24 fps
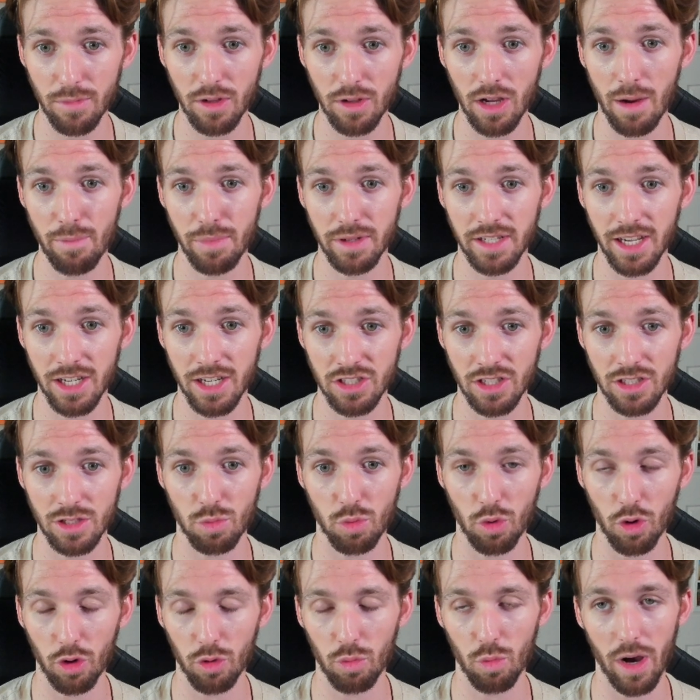competitions
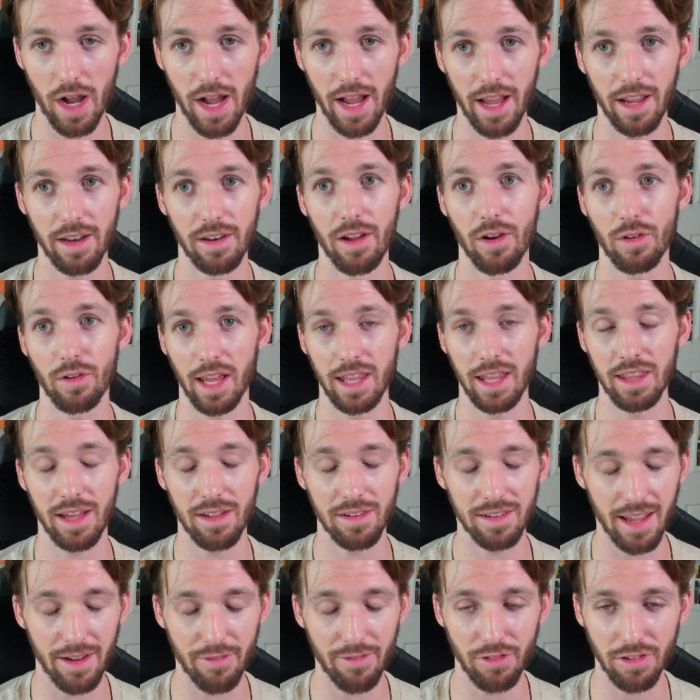worldwide. Okay,
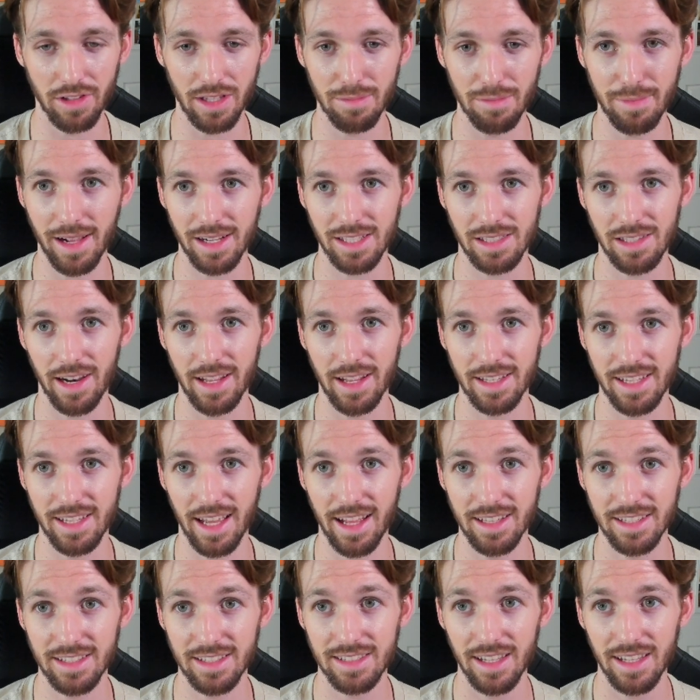that definitely makes a lot of
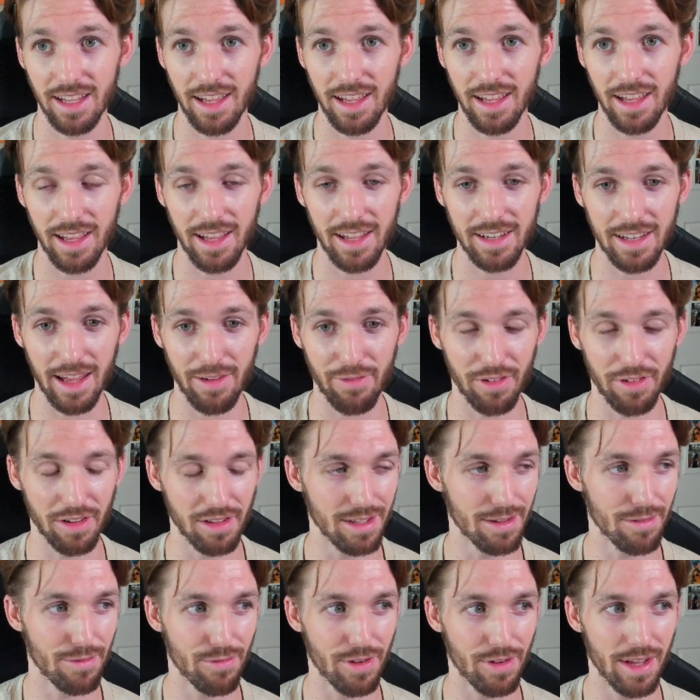sense.
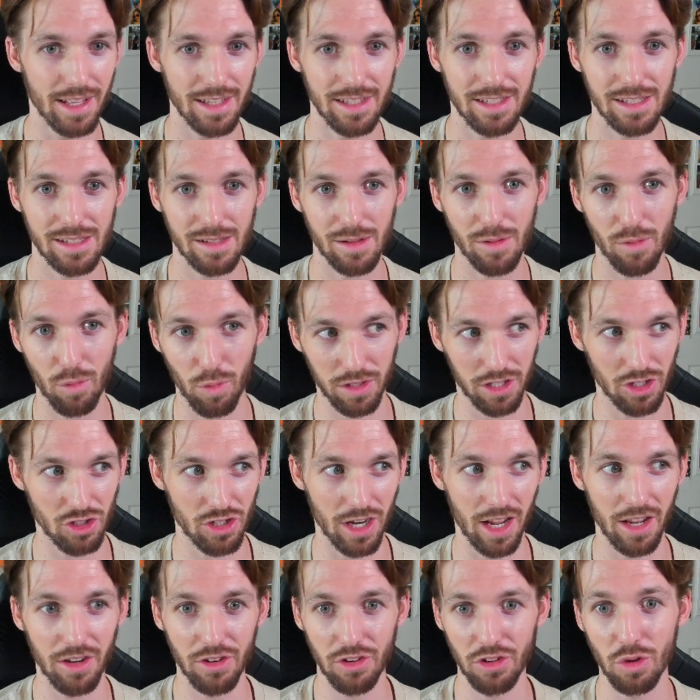Definitely fits what they're
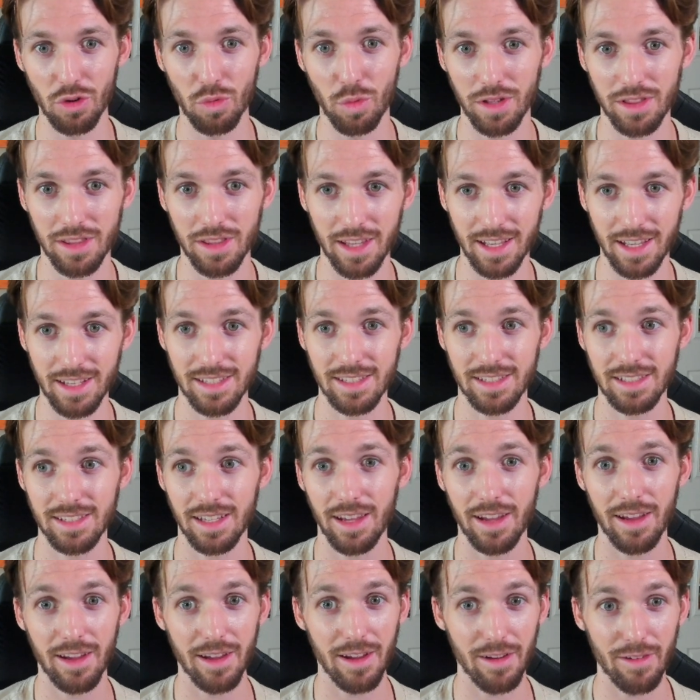trying to do with this
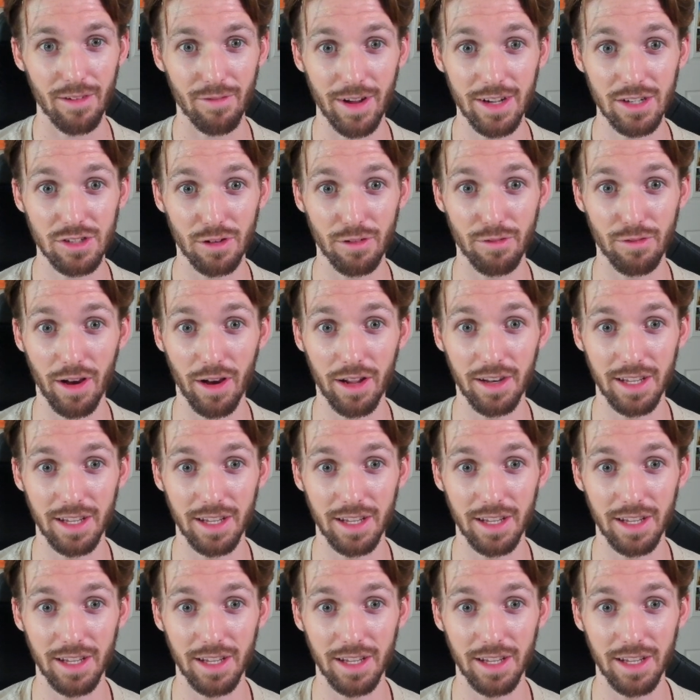venture fund